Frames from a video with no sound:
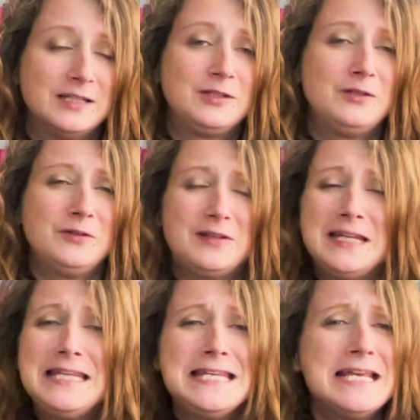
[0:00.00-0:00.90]
you know, the
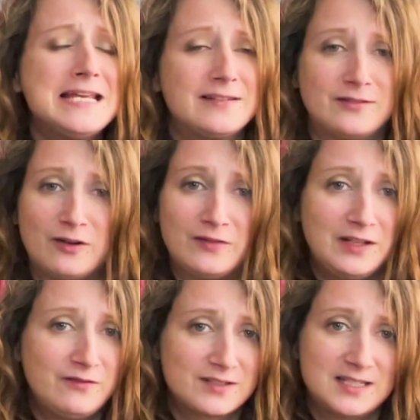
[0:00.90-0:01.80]
years of
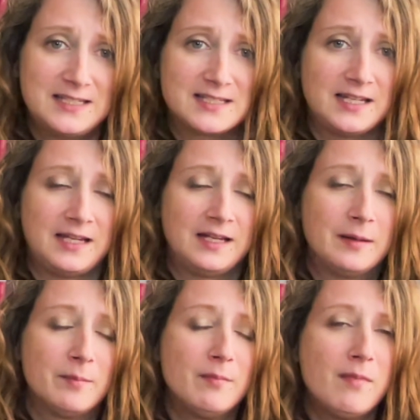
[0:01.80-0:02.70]
infertility
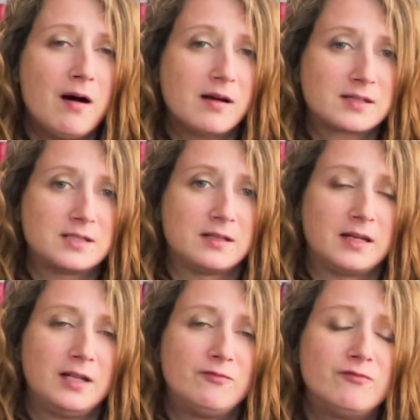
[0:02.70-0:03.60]
marked her
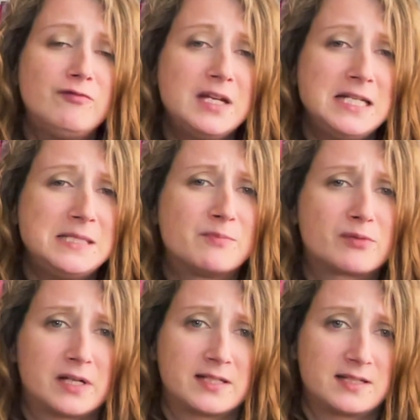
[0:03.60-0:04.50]
and really
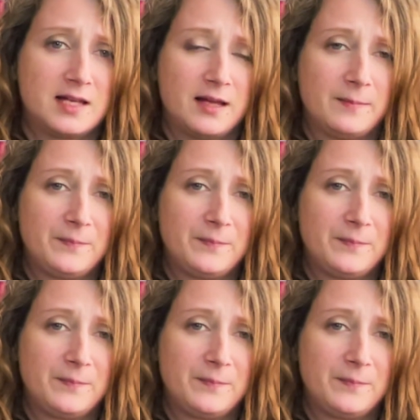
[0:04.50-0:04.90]
depressed her.